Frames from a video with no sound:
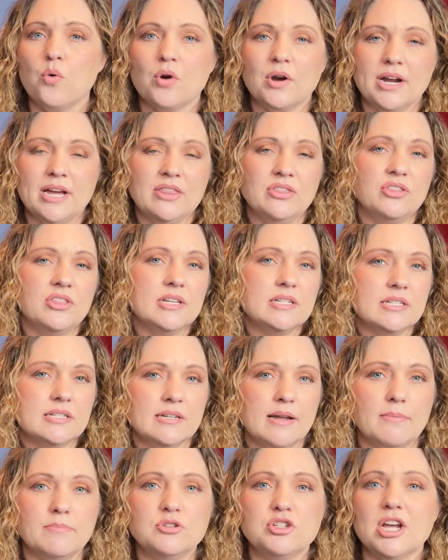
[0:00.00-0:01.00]
in this
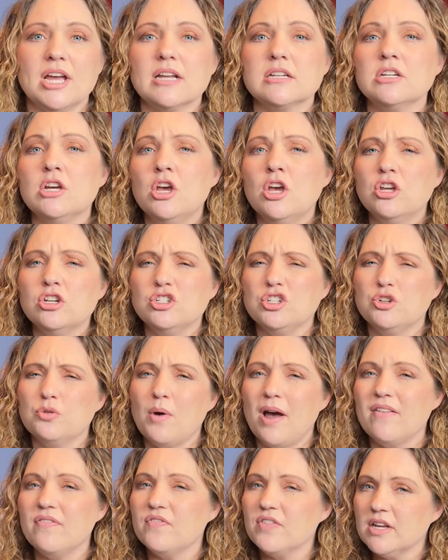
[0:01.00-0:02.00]
subject. Do
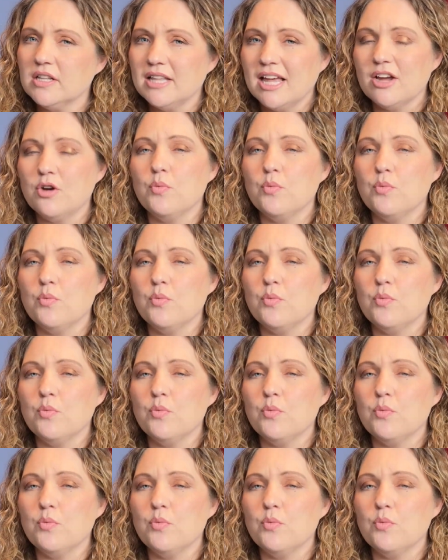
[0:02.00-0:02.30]
I feel like